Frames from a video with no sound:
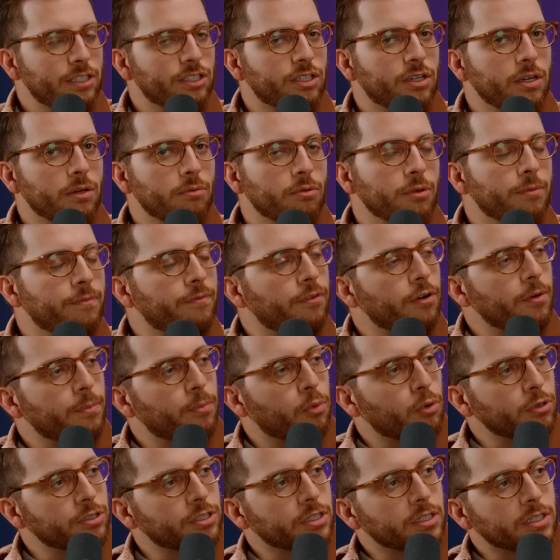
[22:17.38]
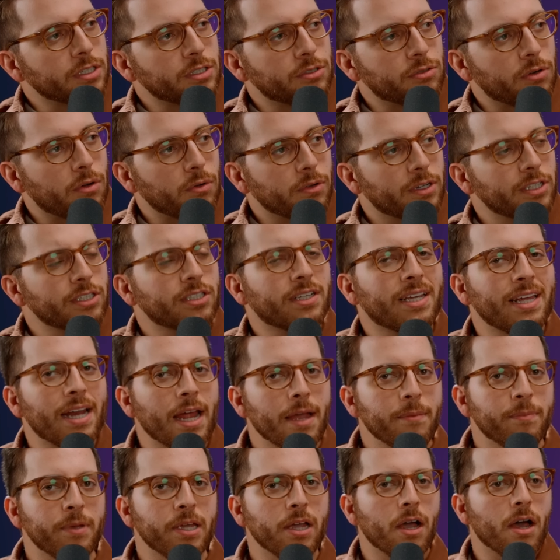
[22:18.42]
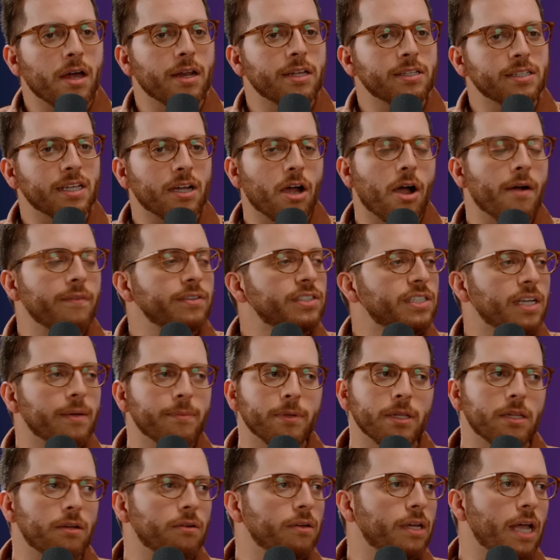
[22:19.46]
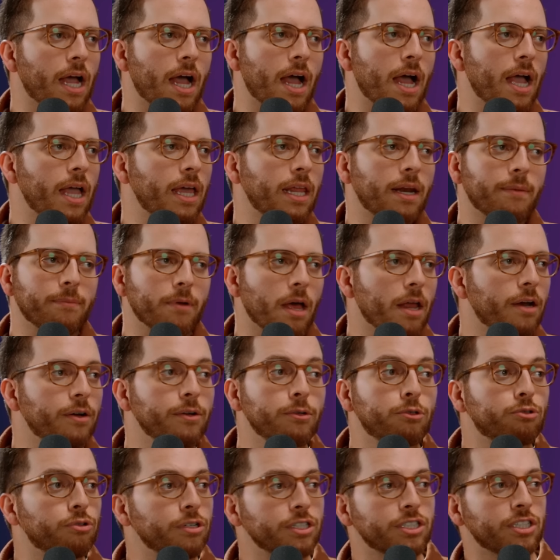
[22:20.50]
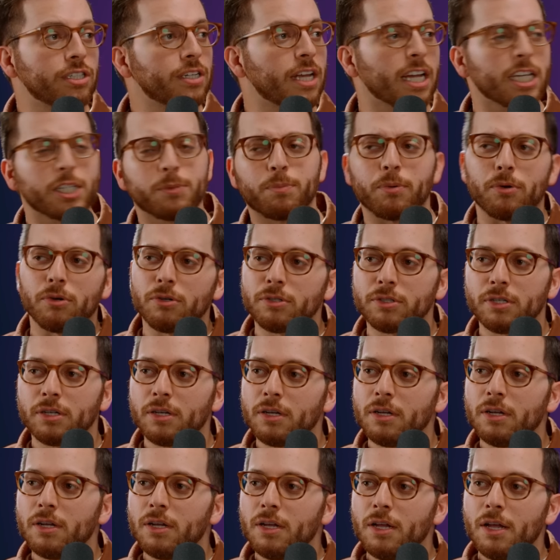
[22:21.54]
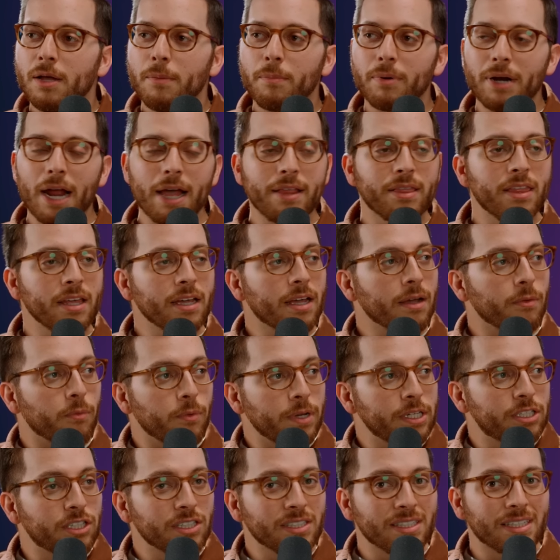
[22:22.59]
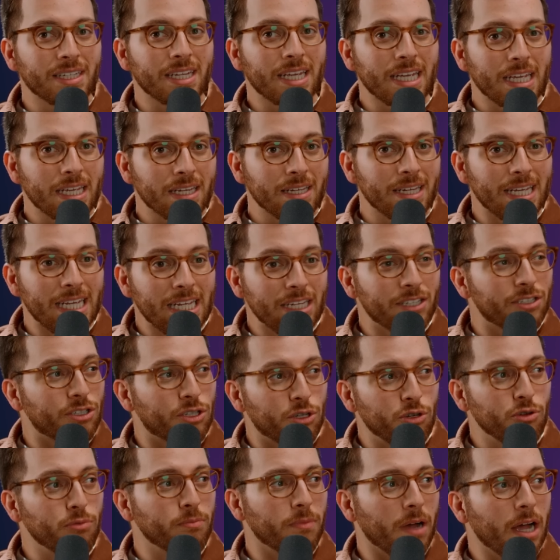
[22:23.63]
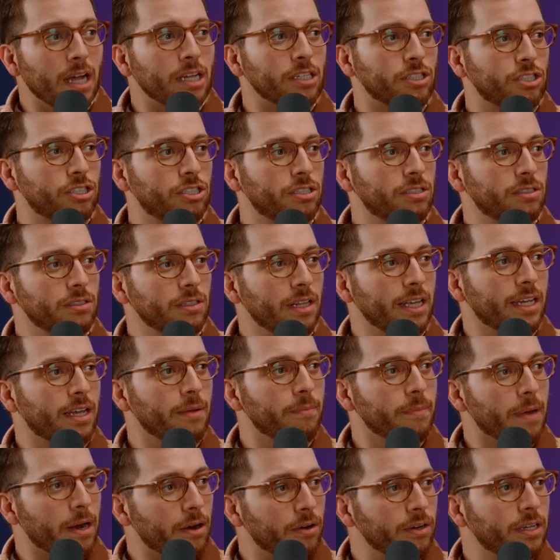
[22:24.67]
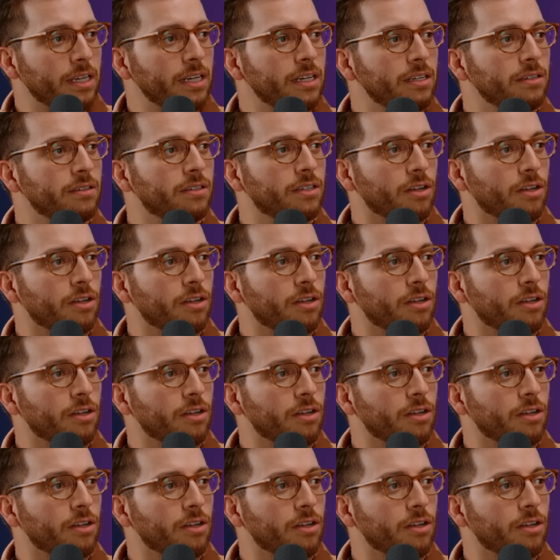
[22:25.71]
it's good it's with, for portion control. Because can I be honest? Like, obviously, I'm a little guy and I'm not a nutrition expert, but I think we just eat too much, like American